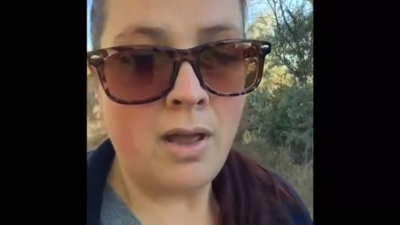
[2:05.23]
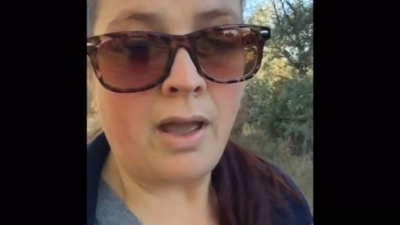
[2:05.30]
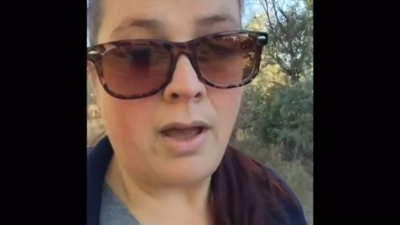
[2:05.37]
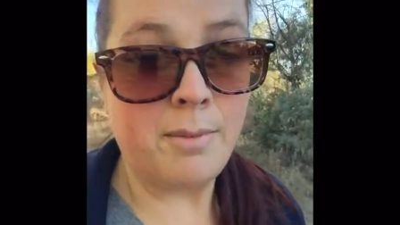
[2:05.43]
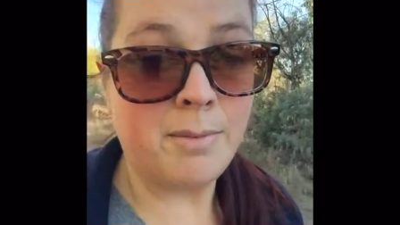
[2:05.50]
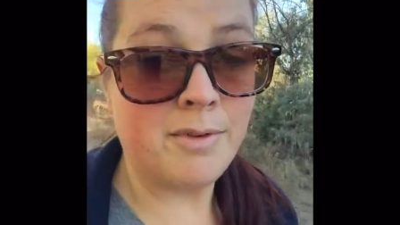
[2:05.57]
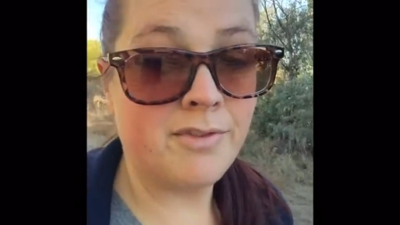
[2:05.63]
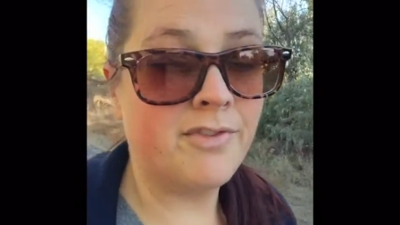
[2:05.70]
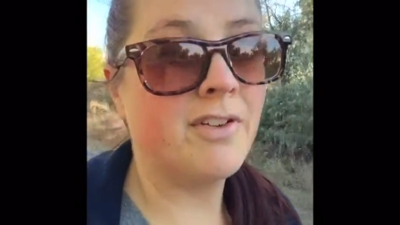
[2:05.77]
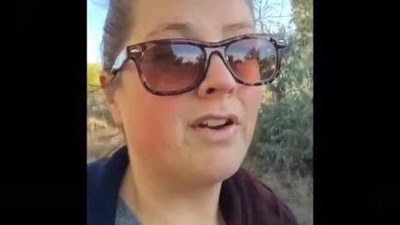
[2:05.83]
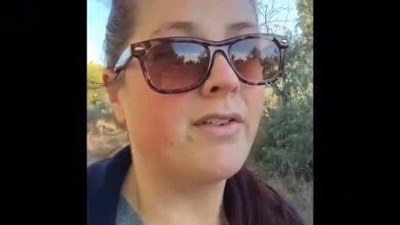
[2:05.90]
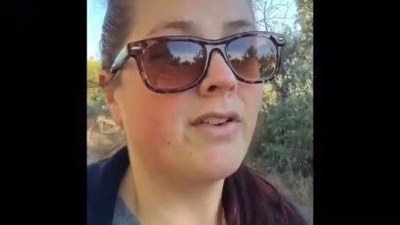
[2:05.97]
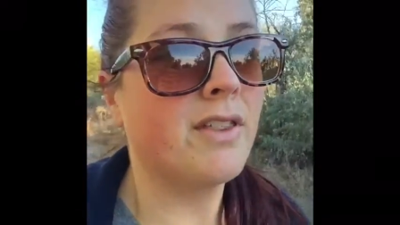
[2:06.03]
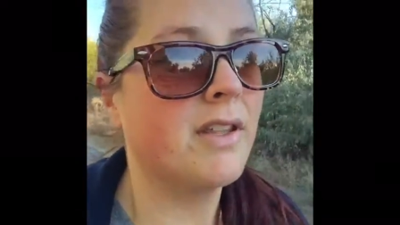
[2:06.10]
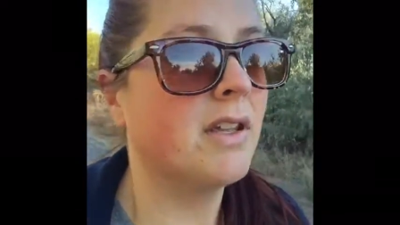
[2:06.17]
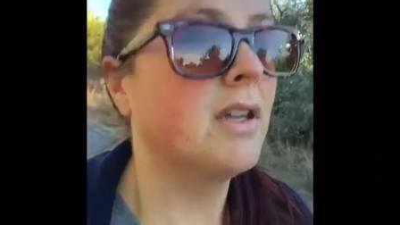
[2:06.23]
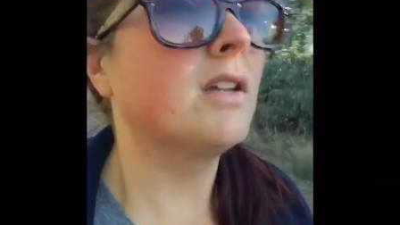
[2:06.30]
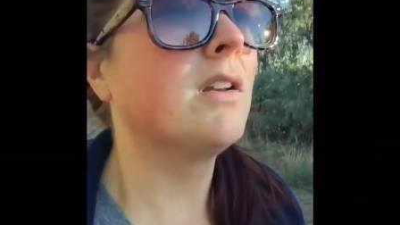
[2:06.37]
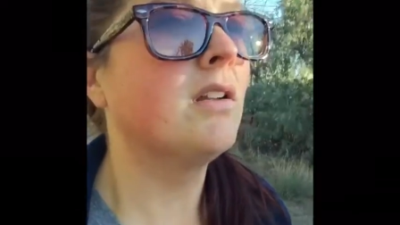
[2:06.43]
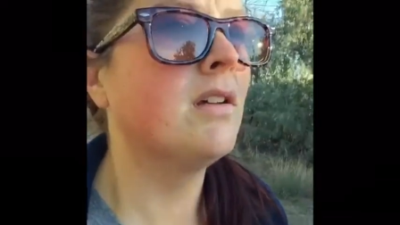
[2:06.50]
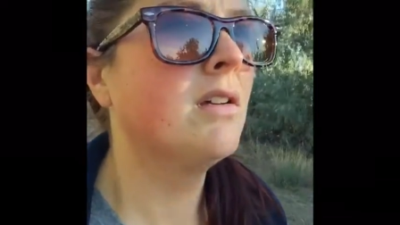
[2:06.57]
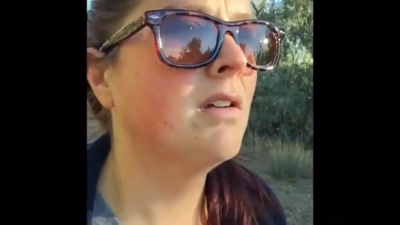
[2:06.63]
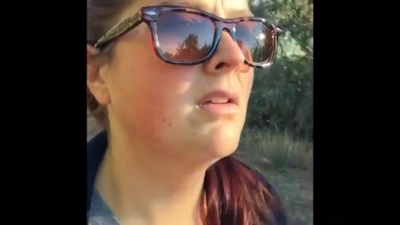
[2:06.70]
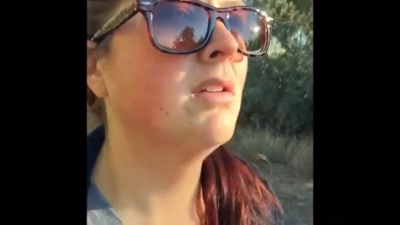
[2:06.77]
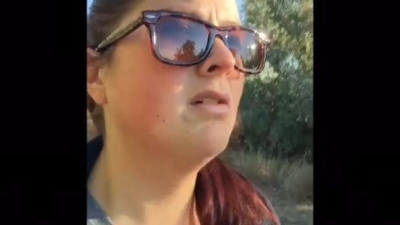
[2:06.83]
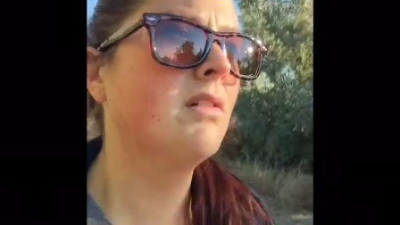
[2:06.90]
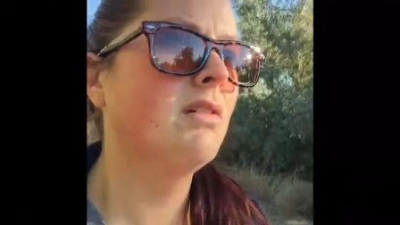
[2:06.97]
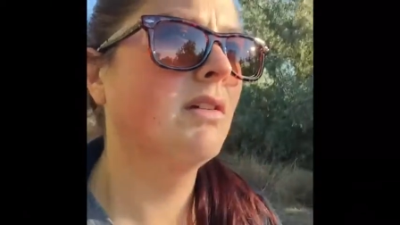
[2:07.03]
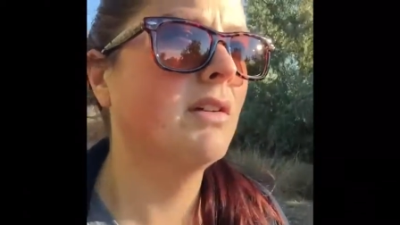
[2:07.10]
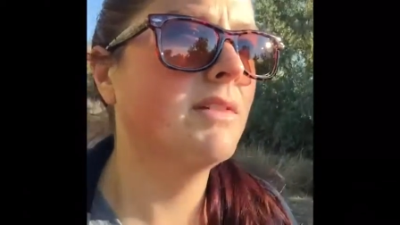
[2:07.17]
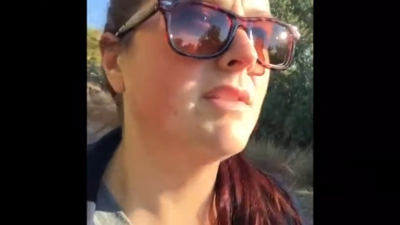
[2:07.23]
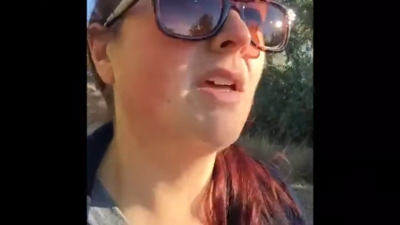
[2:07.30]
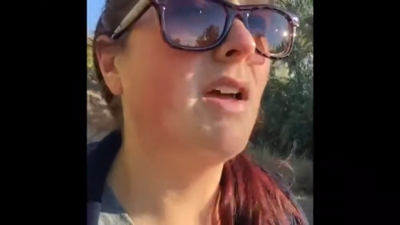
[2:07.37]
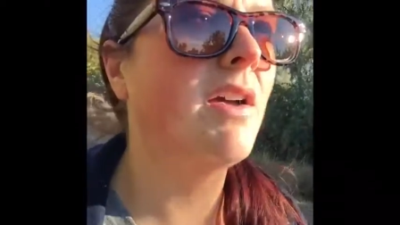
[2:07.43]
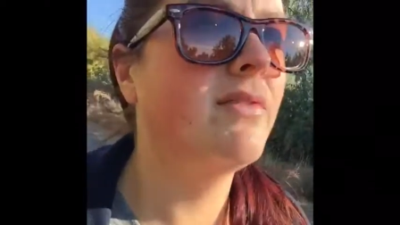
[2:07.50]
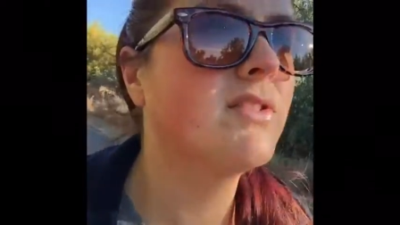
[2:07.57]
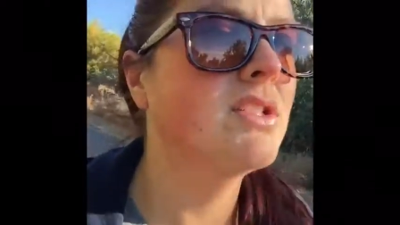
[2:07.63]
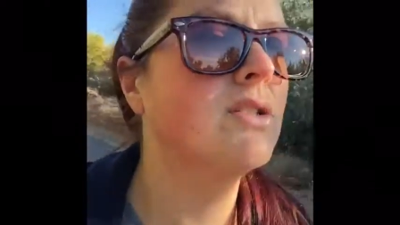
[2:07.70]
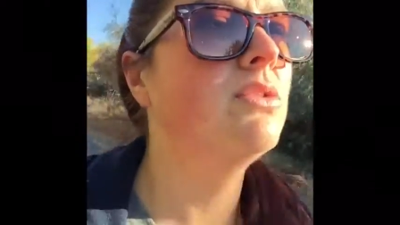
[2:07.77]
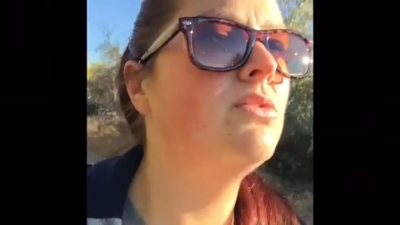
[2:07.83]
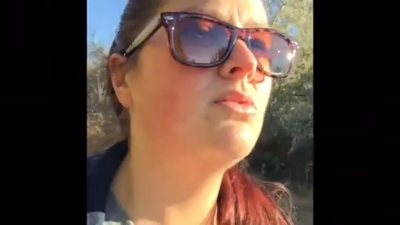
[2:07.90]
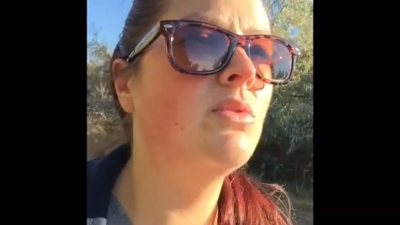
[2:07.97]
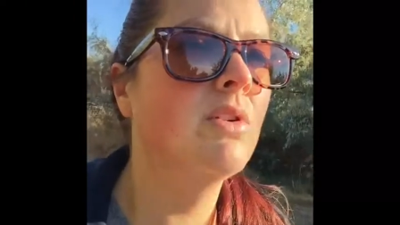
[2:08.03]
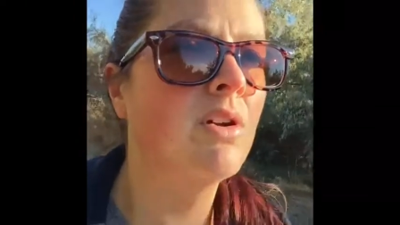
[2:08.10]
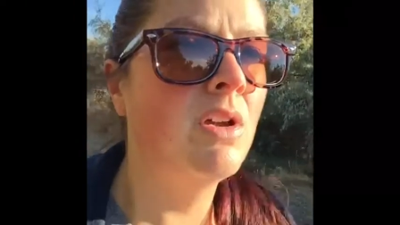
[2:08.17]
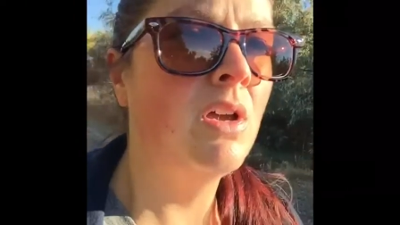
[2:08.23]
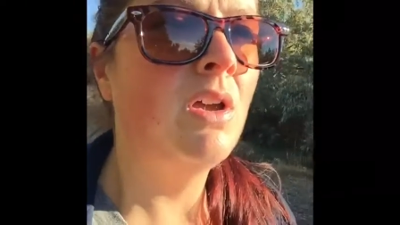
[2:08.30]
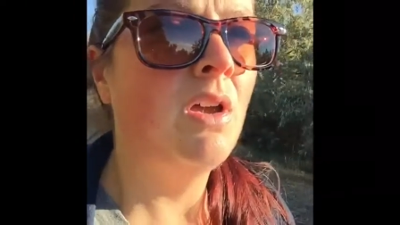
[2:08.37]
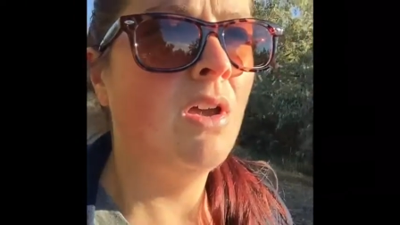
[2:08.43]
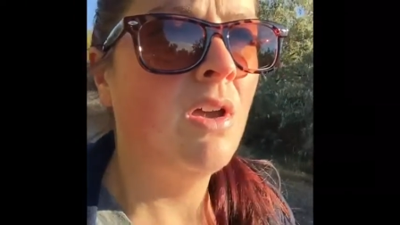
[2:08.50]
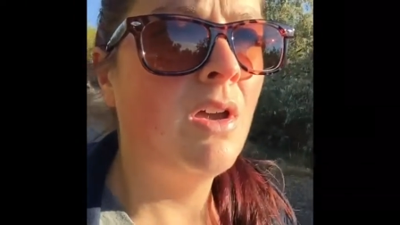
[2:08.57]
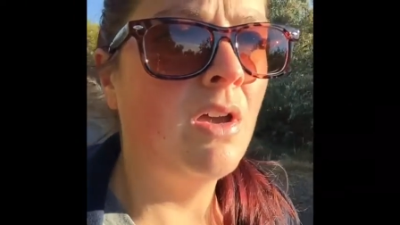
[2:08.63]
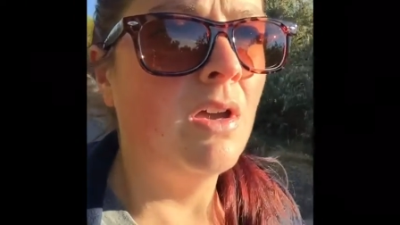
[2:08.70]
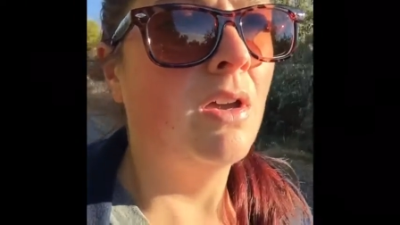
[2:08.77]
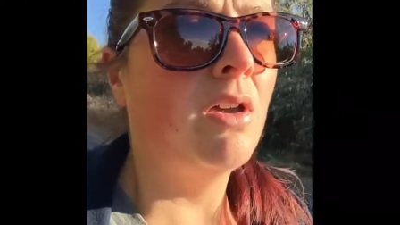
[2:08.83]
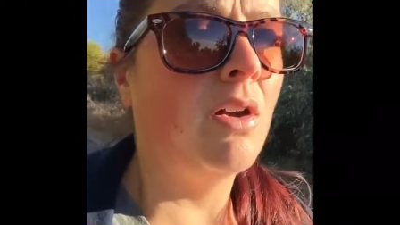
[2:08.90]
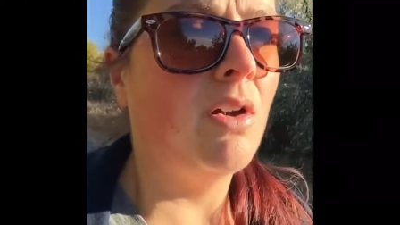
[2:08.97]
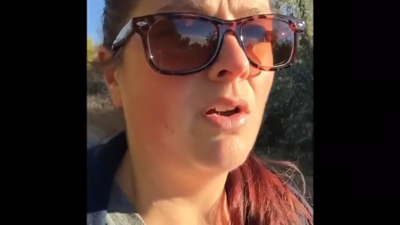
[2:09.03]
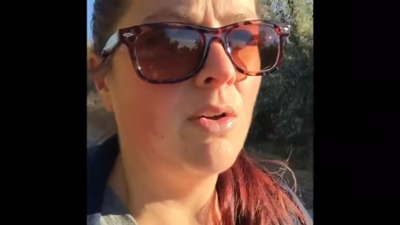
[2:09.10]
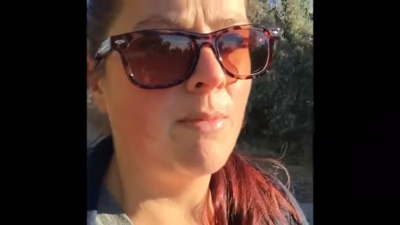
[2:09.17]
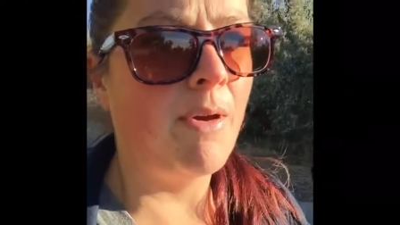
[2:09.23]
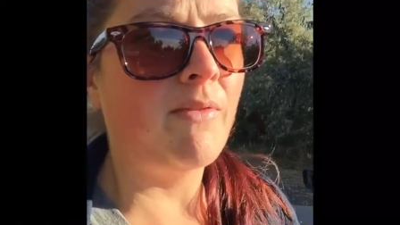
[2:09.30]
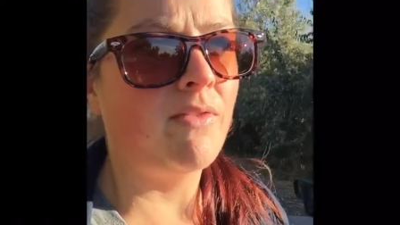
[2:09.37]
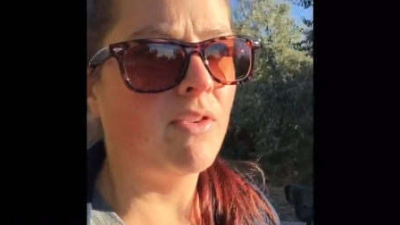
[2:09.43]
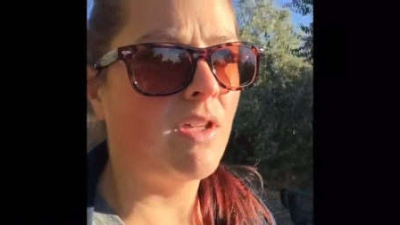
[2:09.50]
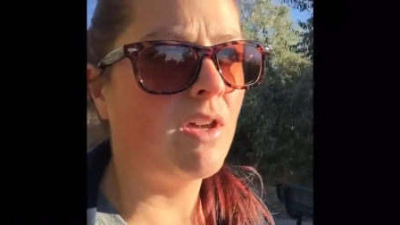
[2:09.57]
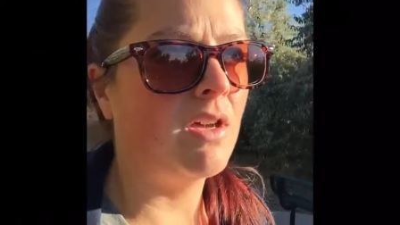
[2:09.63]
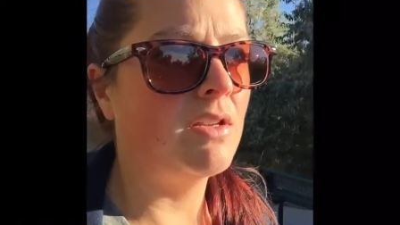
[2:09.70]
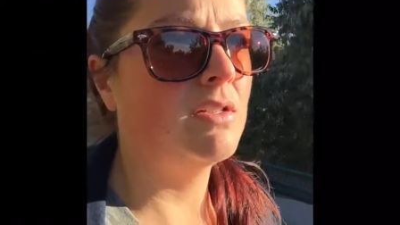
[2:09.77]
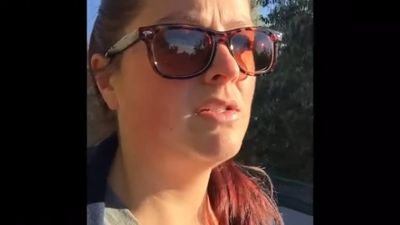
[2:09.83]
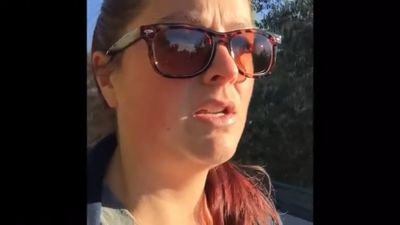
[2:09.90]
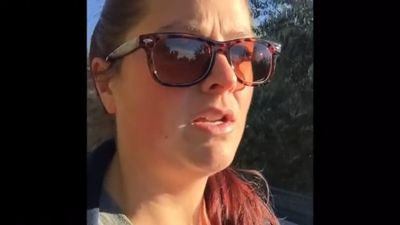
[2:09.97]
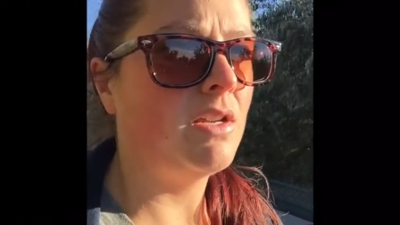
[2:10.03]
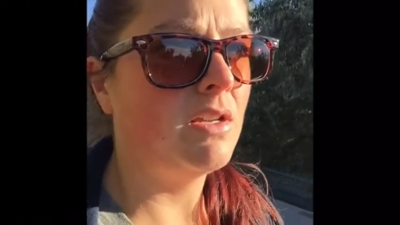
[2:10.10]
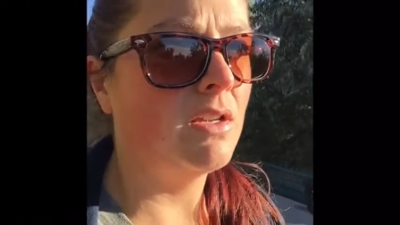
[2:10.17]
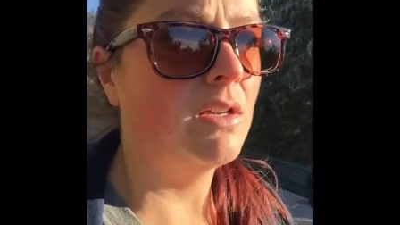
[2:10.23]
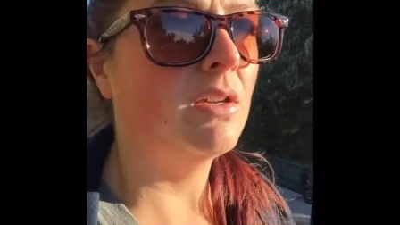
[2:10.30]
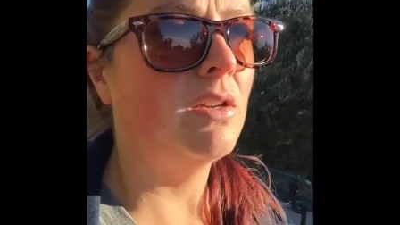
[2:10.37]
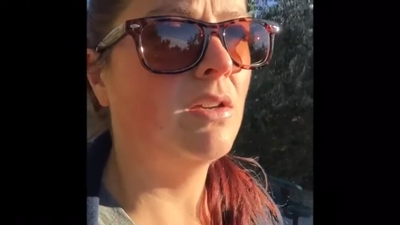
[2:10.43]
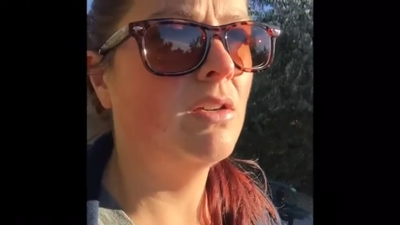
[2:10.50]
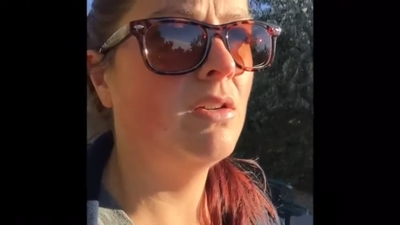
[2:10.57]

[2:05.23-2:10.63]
how I'm gonna fit everything in because I have to go home after that, take